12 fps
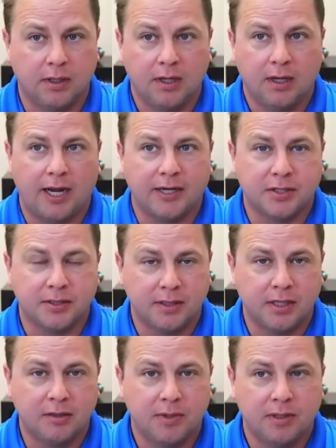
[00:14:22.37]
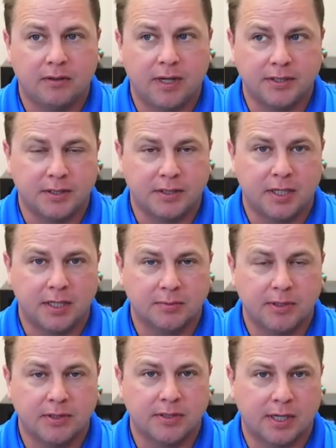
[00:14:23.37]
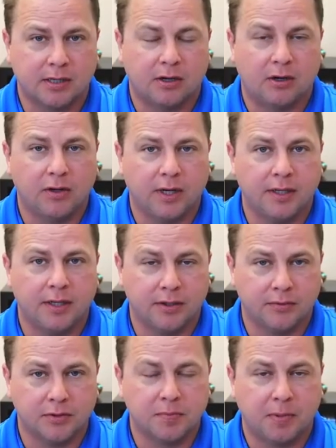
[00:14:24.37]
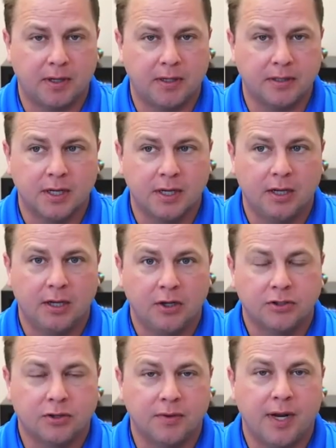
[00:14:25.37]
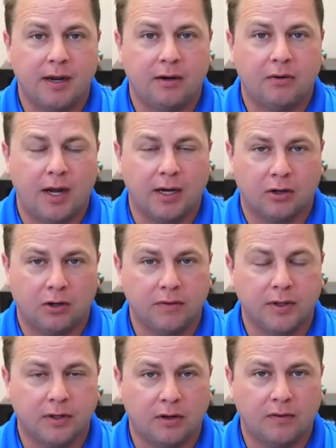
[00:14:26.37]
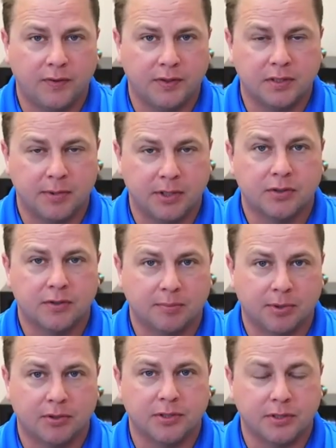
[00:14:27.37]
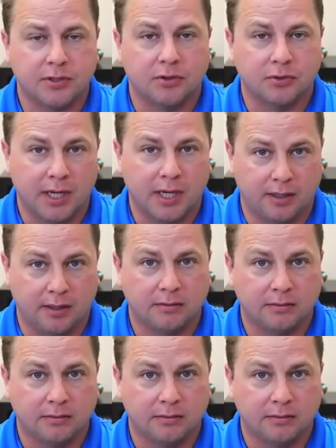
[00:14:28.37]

I sent an email, I sent a text message, I called, I didn't get a response. So now I called the office to make sure that person's okay.